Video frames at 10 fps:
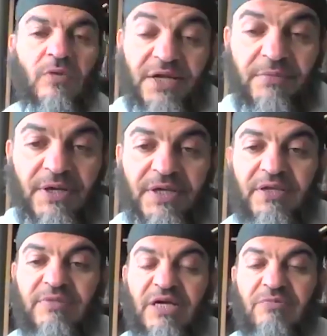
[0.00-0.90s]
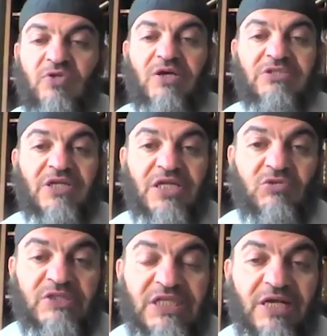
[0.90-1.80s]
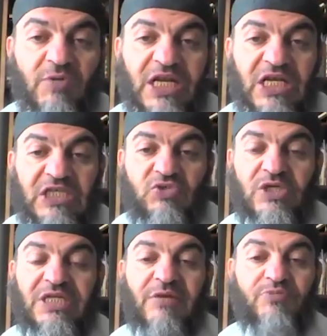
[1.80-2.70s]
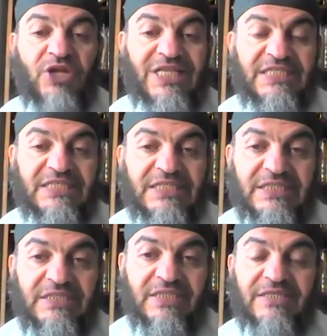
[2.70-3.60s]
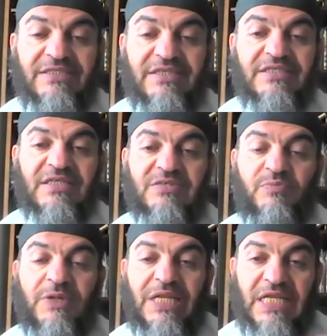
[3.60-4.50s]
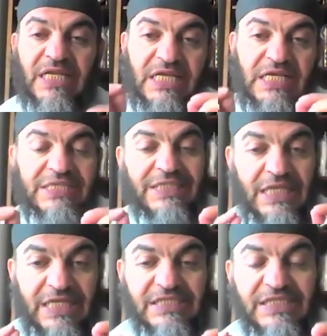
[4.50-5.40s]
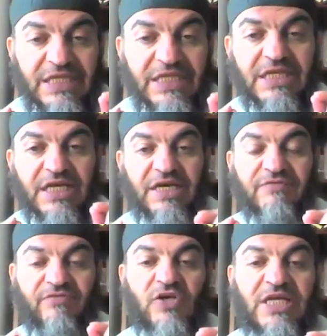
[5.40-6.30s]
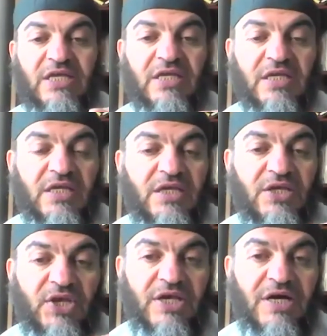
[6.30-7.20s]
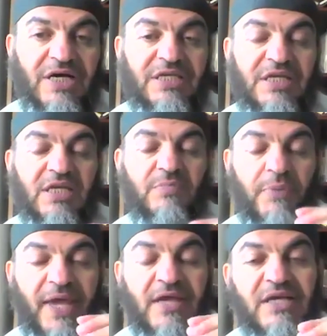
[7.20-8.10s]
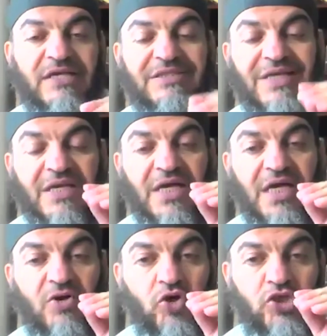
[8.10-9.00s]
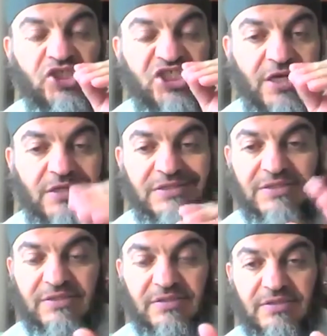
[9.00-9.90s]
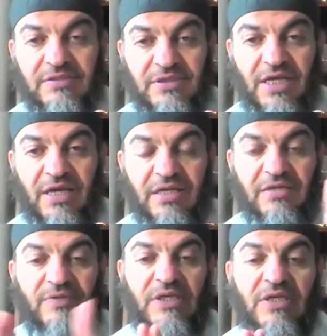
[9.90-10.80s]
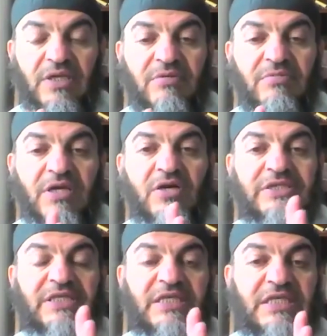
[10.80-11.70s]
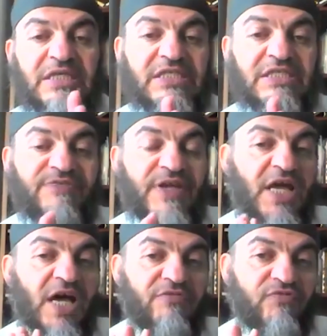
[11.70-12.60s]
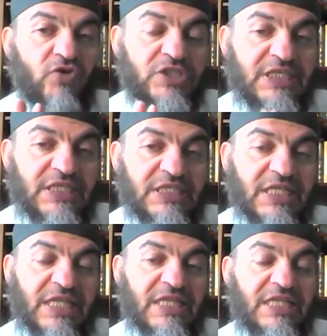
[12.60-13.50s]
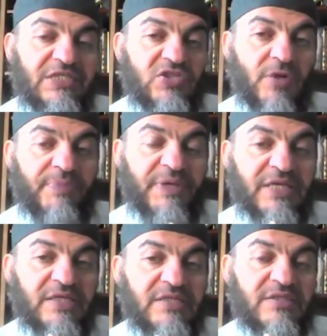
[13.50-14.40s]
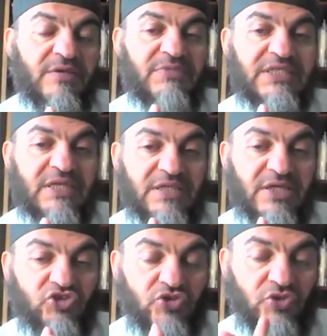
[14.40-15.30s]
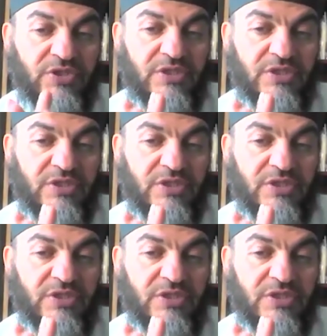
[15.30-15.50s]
ar-Rahman ar-Rahim. Alhamdulillah wa salatu wa salam ala Rasulillah. Brothers and sisters, please listen carefully regarding paying zakah on shares. Yeah, because it is very unfortunate that this topic is misunderstood